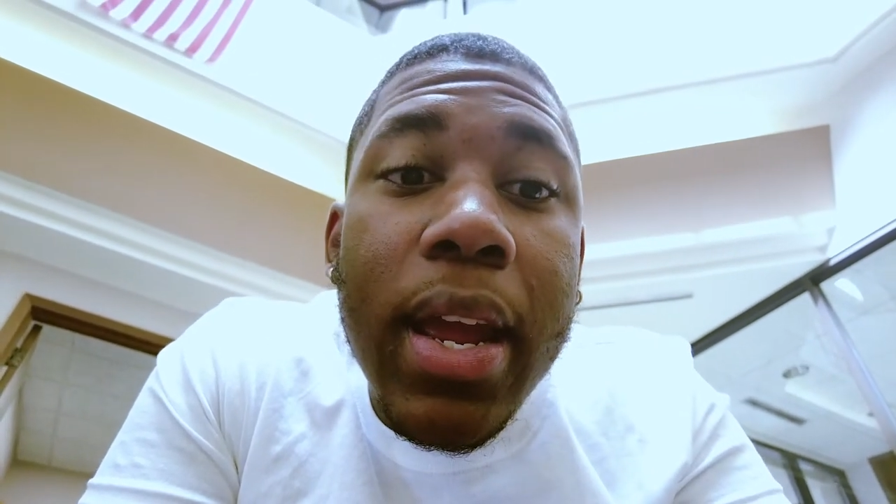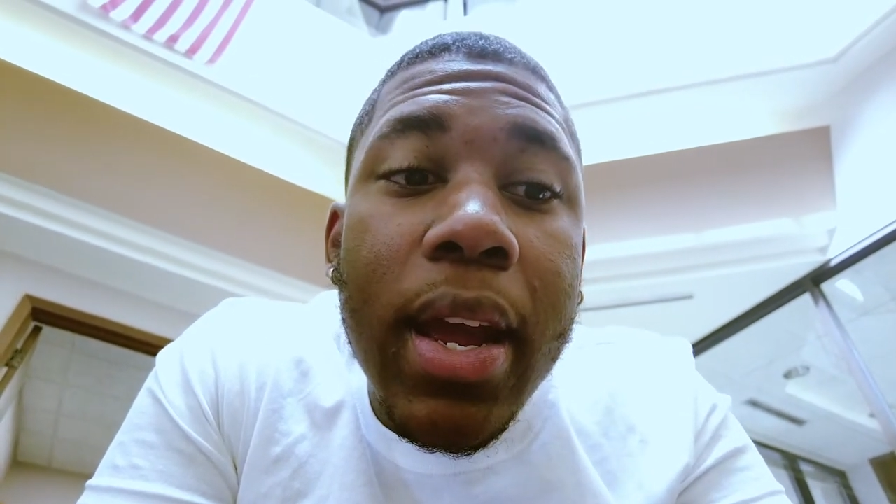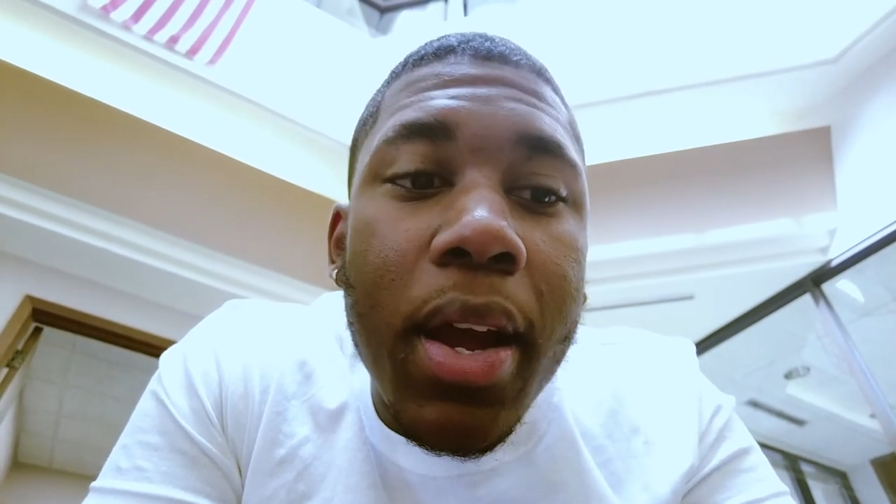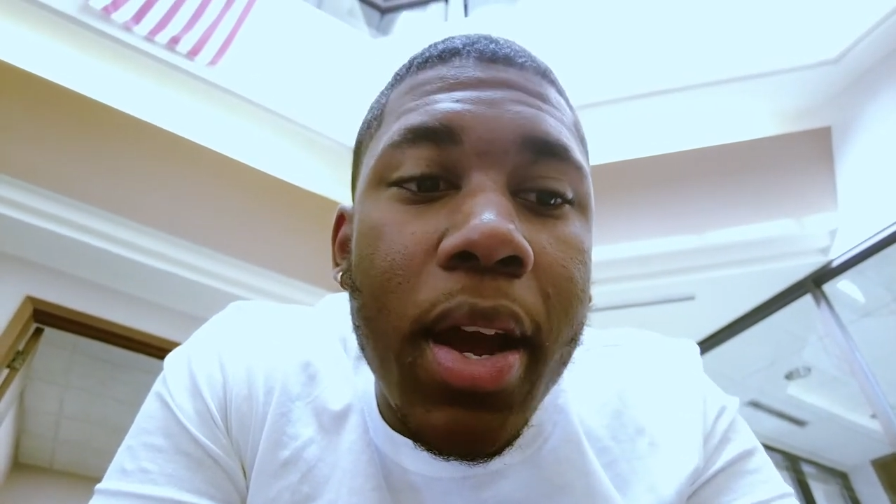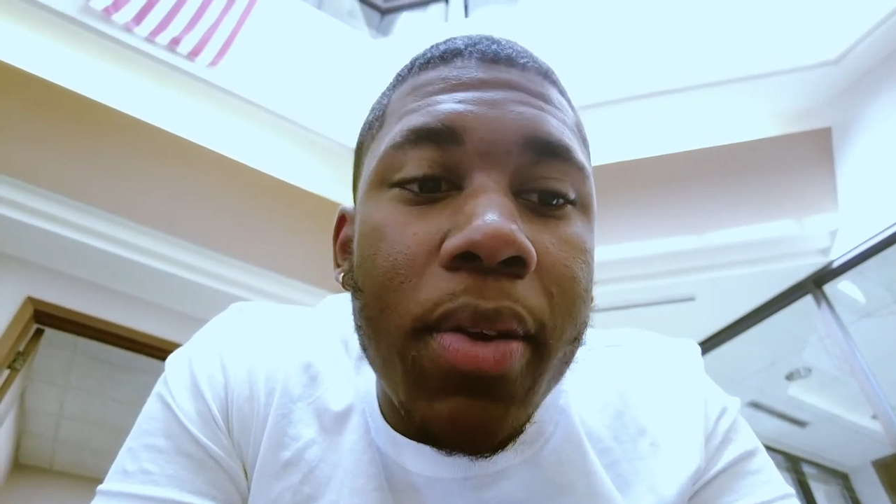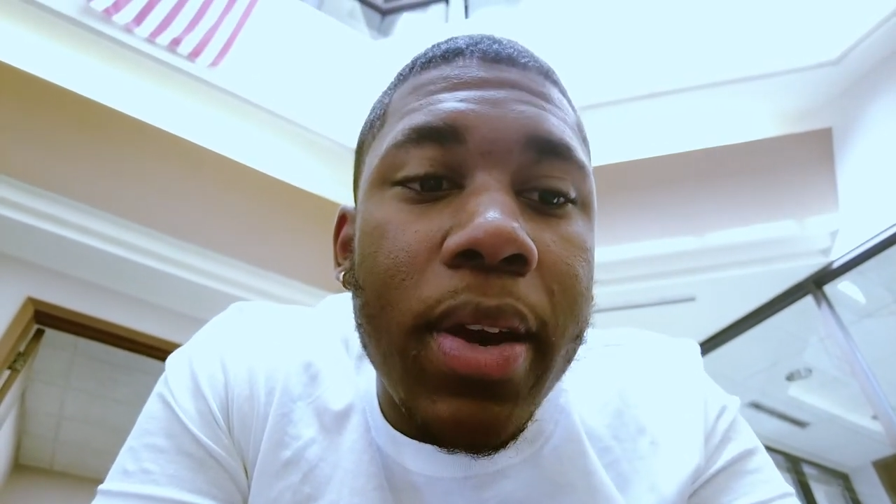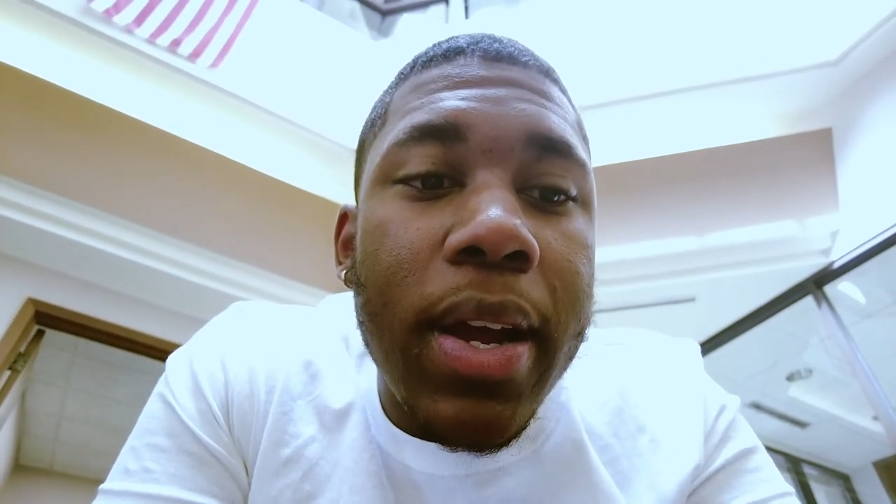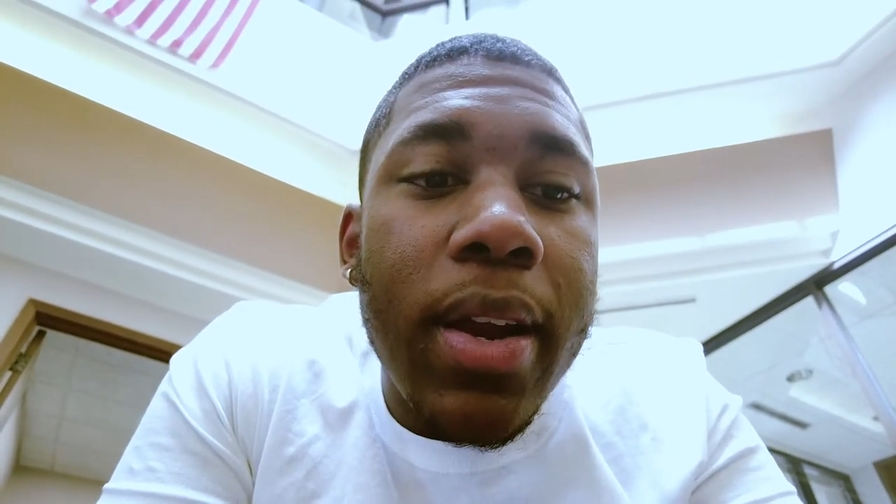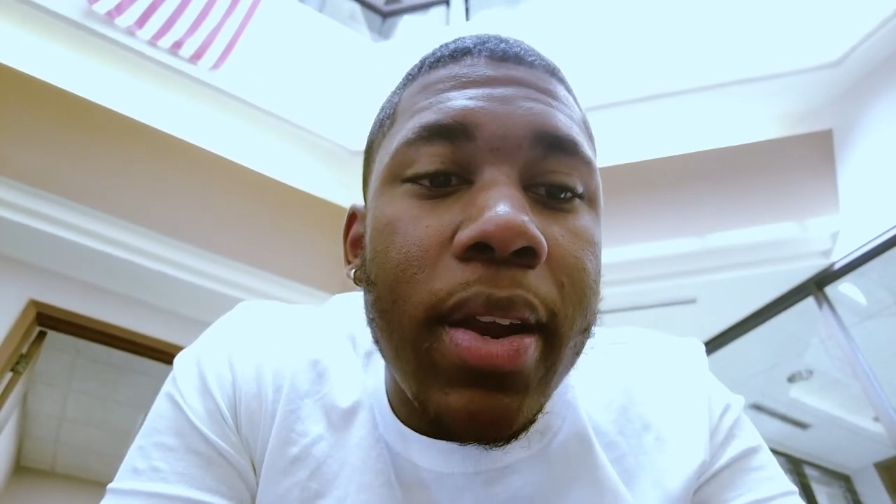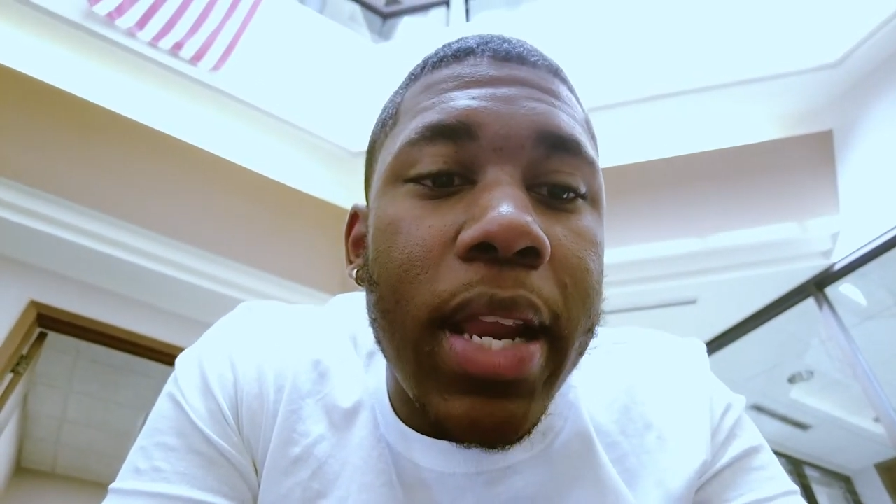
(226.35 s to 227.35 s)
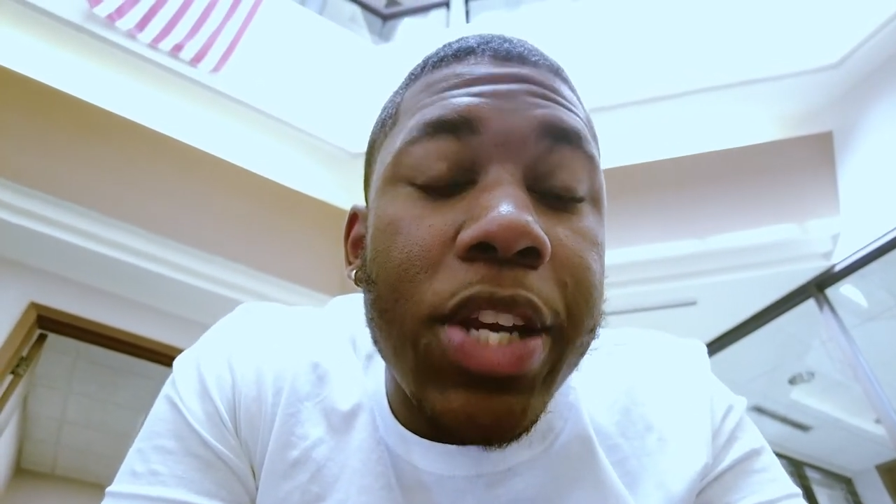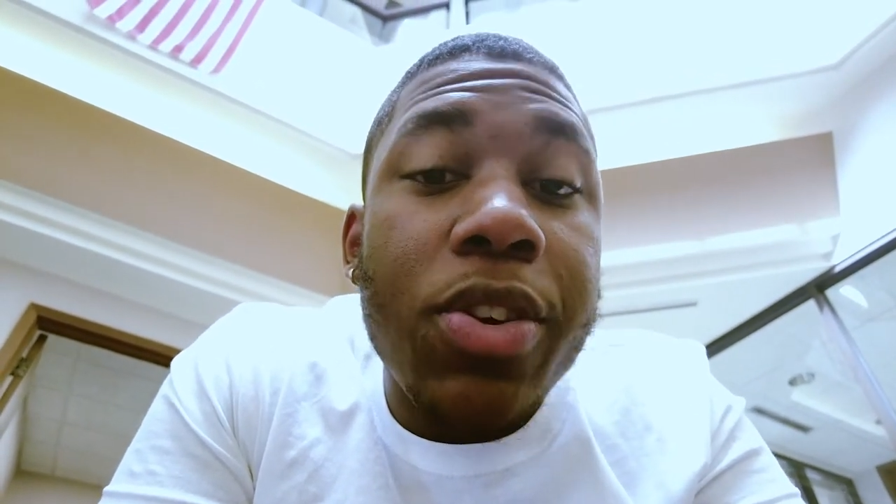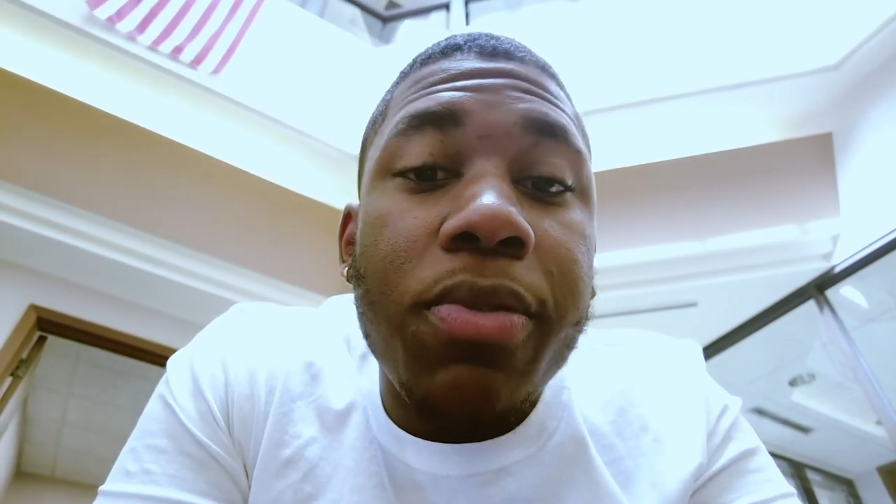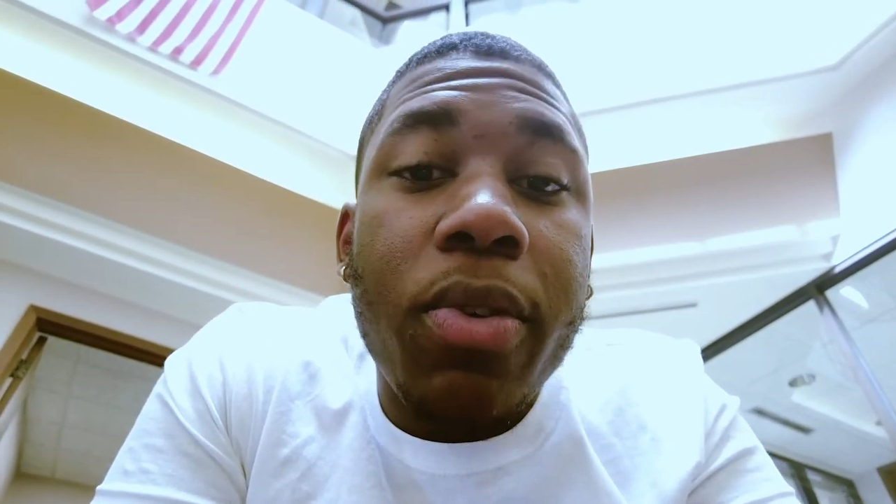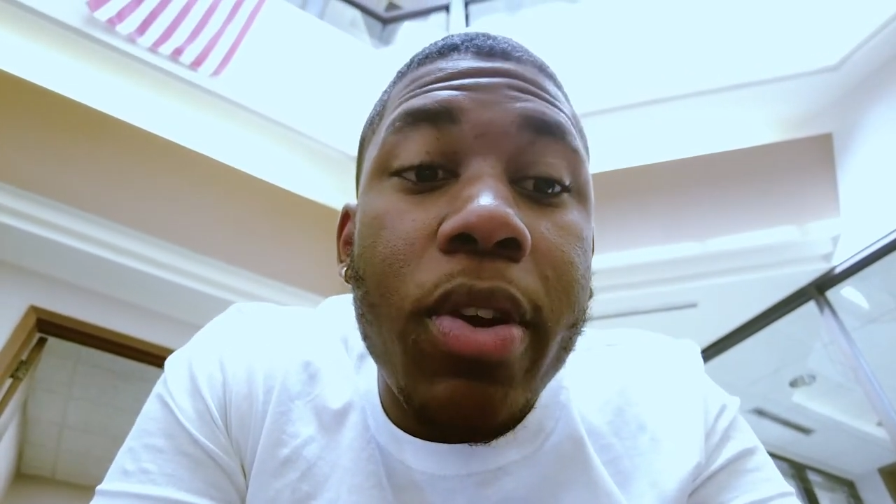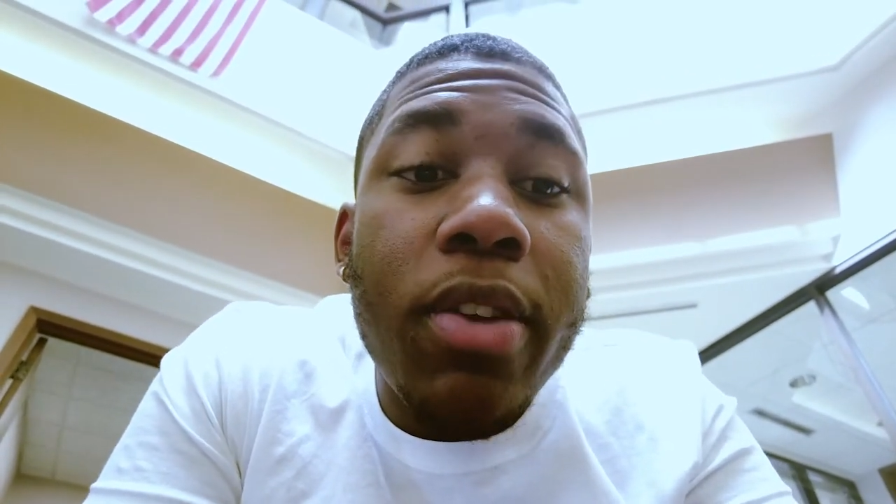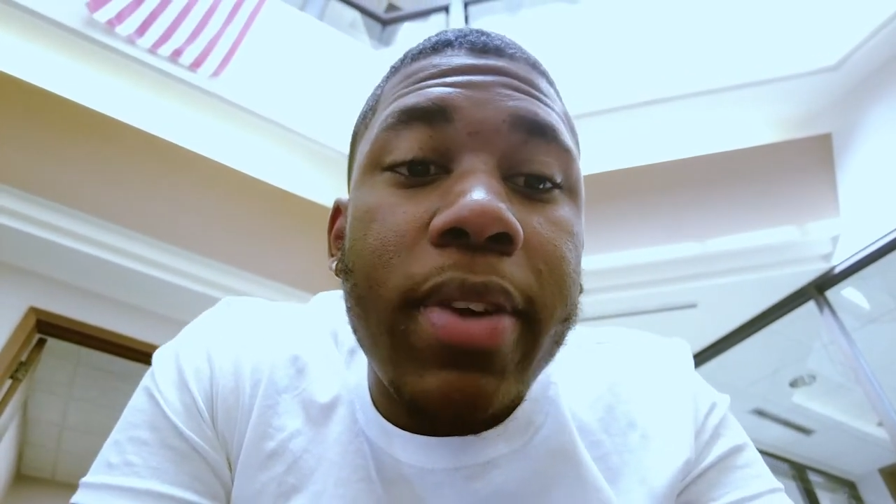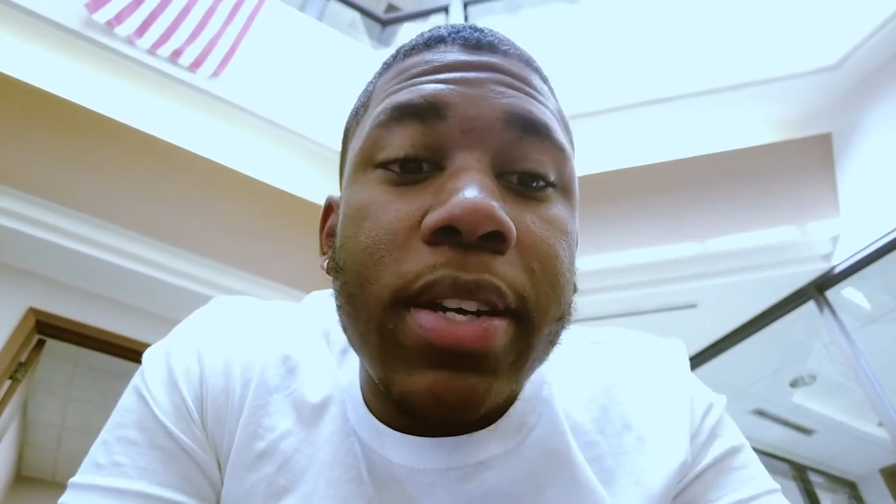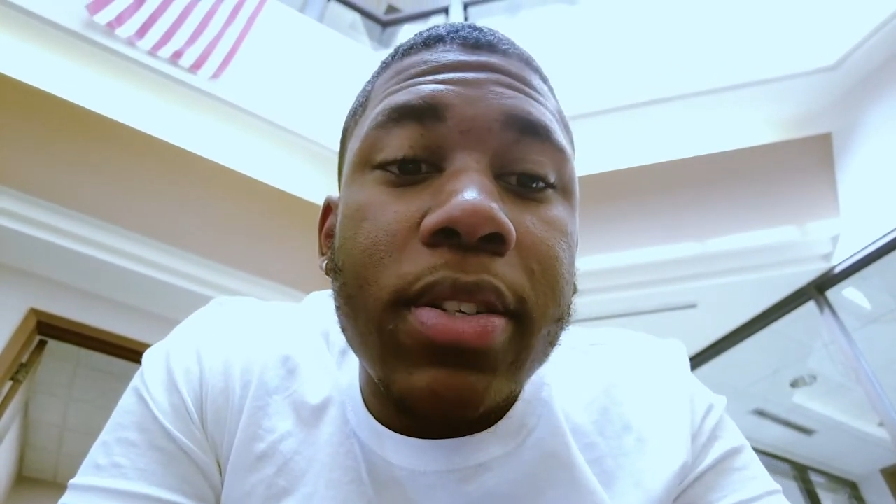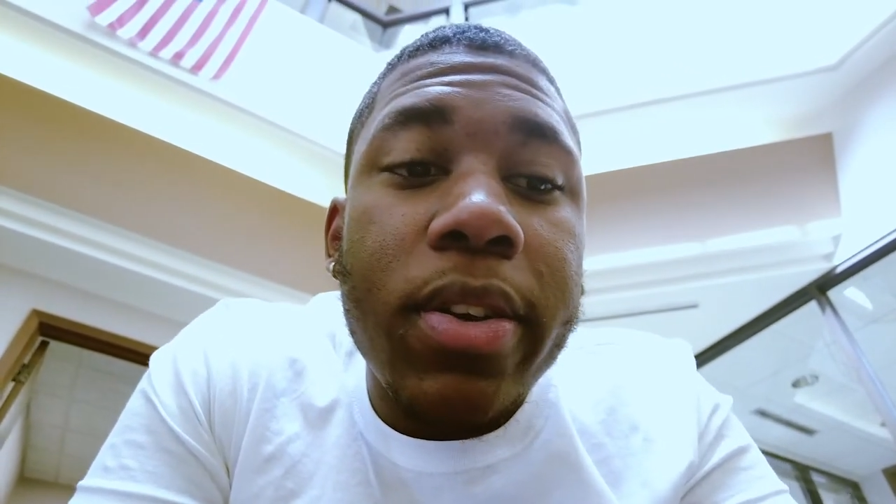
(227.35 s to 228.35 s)
account, and that you're a foreign
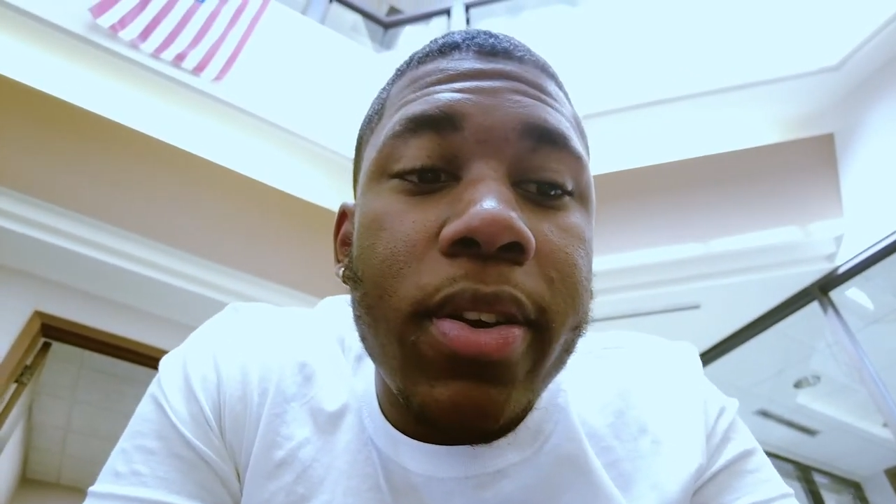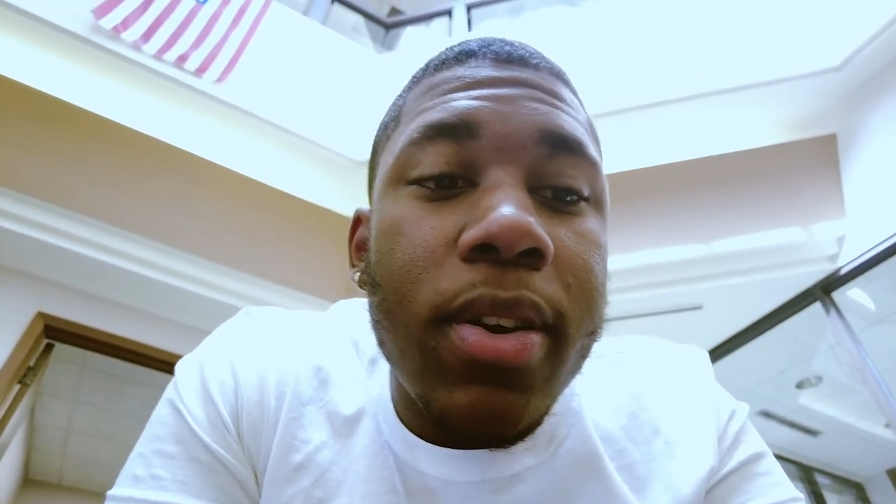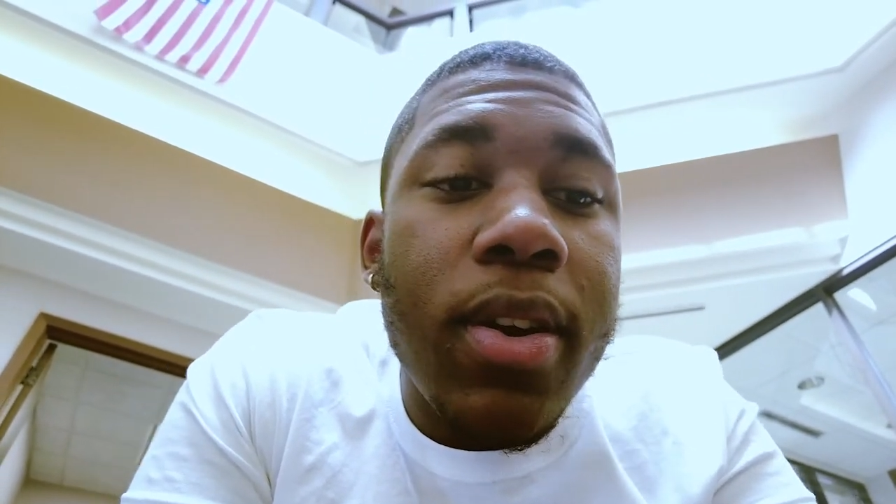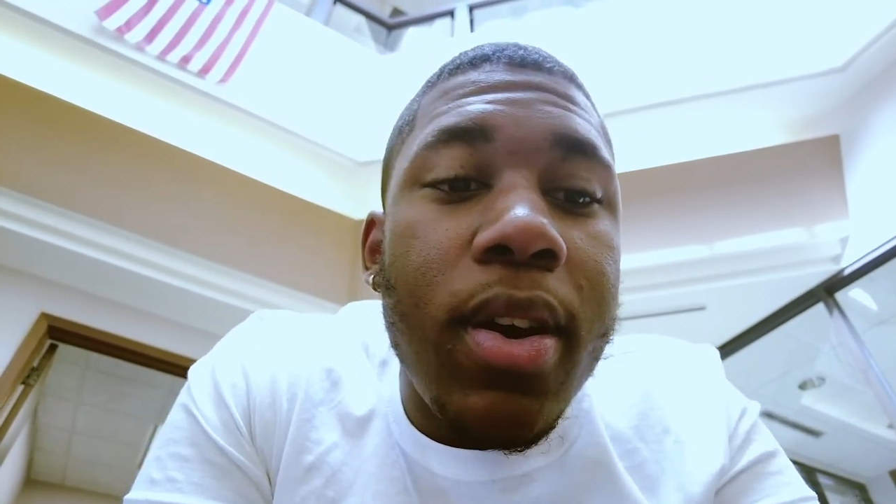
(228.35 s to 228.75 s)
investor